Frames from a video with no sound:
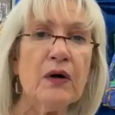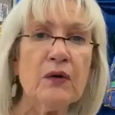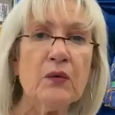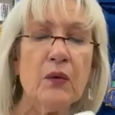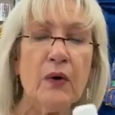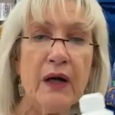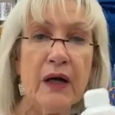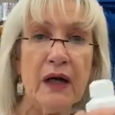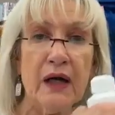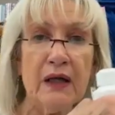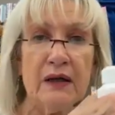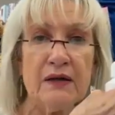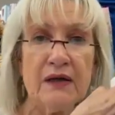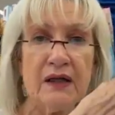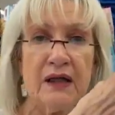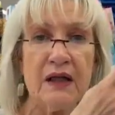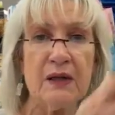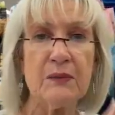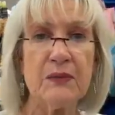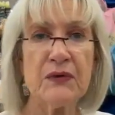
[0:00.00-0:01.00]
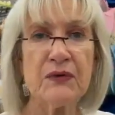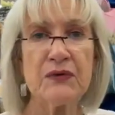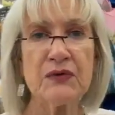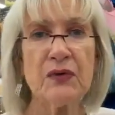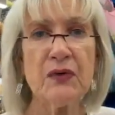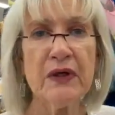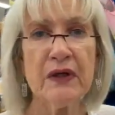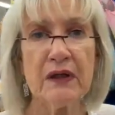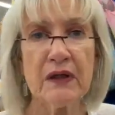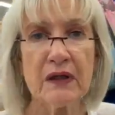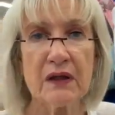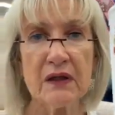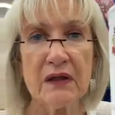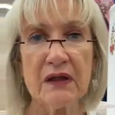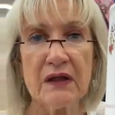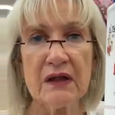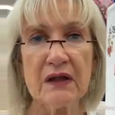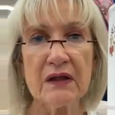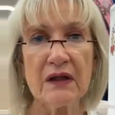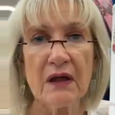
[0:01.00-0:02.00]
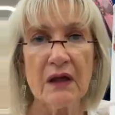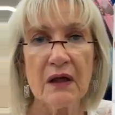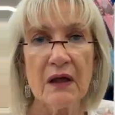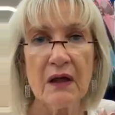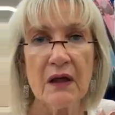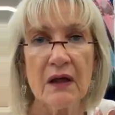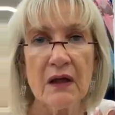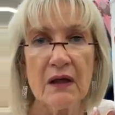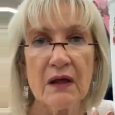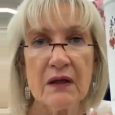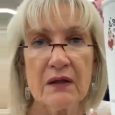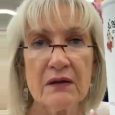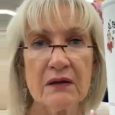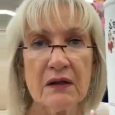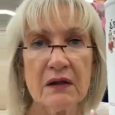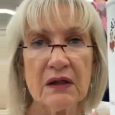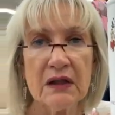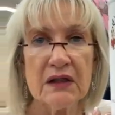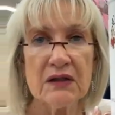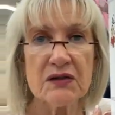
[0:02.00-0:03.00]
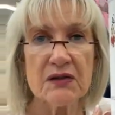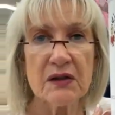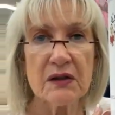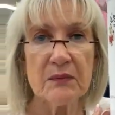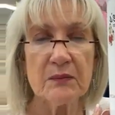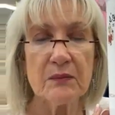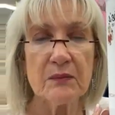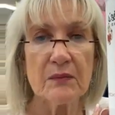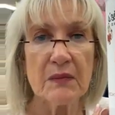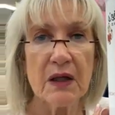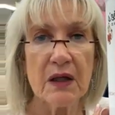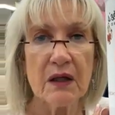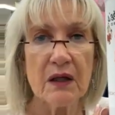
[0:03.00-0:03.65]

one way to keep your toilet clean. Delete Germ.